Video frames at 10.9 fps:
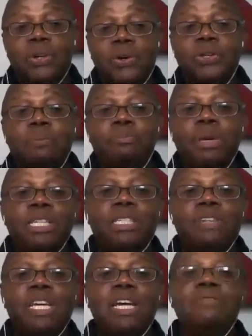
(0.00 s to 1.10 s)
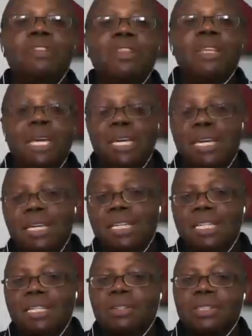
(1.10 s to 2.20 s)
call you the best of everything,
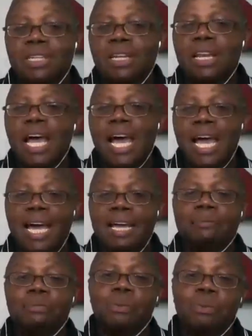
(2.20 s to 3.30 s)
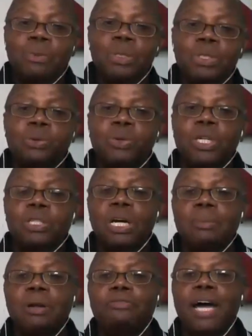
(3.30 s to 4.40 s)
and then they'll tell a lie. So we're going to
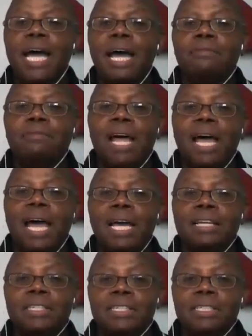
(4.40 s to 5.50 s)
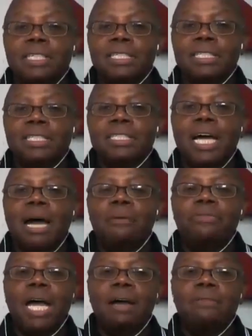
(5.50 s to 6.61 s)
talk about 5 lies,
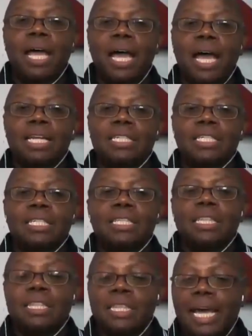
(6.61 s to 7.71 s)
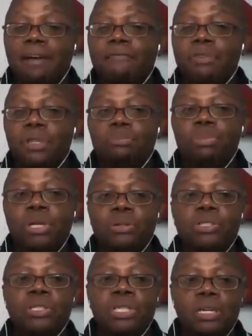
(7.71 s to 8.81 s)
top 5 lies that
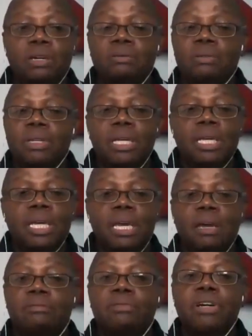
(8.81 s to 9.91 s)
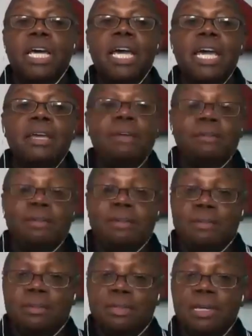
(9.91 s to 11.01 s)
Filipinos tell every day.
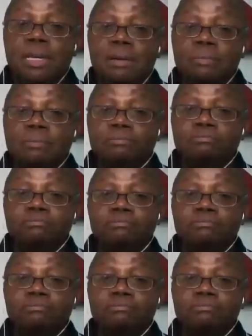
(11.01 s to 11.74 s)
Yeah.